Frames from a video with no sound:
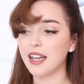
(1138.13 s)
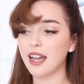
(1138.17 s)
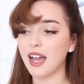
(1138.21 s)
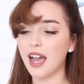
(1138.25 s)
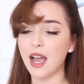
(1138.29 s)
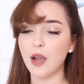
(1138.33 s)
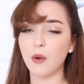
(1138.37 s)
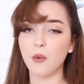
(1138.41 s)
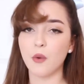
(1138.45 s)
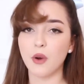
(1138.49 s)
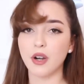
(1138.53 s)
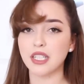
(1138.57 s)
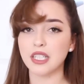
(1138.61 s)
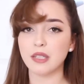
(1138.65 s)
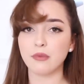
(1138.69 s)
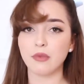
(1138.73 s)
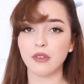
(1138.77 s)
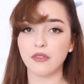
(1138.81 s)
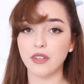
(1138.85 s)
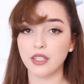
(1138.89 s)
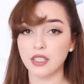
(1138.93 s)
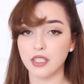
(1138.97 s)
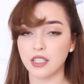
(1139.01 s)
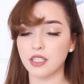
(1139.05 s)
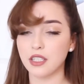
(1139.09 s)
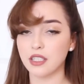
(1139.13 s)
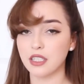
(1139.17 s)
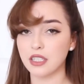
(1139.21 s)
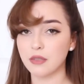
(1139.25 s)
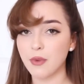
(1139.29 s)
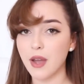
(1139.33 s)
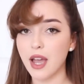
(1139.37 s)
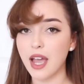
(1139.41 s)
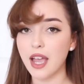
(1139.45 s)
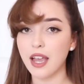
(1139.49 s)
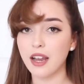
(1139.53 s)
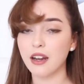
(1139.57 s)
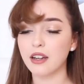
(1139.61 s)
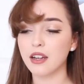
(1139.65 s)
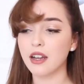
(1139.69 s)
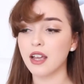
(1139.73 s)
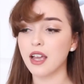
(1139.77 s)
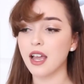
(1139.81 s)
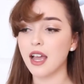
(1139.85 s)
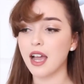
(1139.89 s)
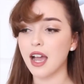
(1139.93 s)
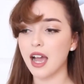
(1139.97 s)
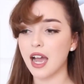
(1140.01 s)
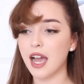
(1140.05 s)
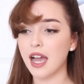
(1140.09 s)
I want it to be vintage inspired,
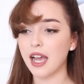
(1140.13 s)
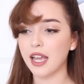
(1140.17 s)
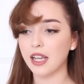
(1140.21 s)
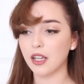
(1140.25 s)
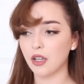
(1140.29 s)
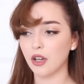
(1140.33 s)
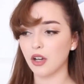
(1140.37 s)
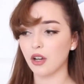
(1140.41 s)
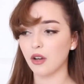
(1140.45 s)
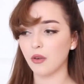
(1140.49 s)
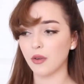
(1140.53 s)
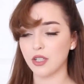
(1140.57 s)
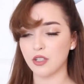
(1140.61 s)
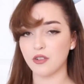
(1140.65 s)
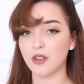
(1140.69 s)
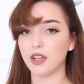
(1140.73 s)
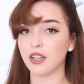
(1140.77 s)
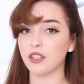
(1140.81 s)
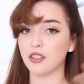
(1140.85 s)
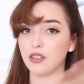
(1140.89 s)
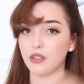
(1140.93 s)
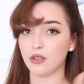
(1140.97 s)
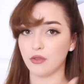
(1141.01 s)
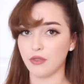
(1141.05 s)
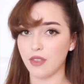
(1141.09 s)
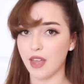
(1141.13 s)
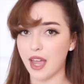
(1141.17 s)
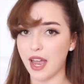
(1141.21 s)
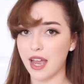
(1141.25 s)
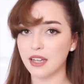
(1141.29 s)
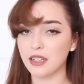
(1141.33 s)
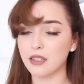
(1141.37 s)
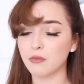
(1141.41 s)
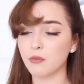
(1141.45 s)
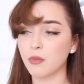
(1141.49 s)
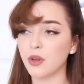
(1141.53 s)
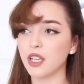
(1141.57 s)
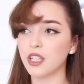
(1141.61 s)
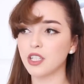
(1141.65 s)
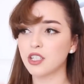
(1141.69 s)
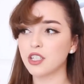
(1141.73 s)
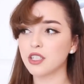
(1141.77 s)
I go and try to do that. But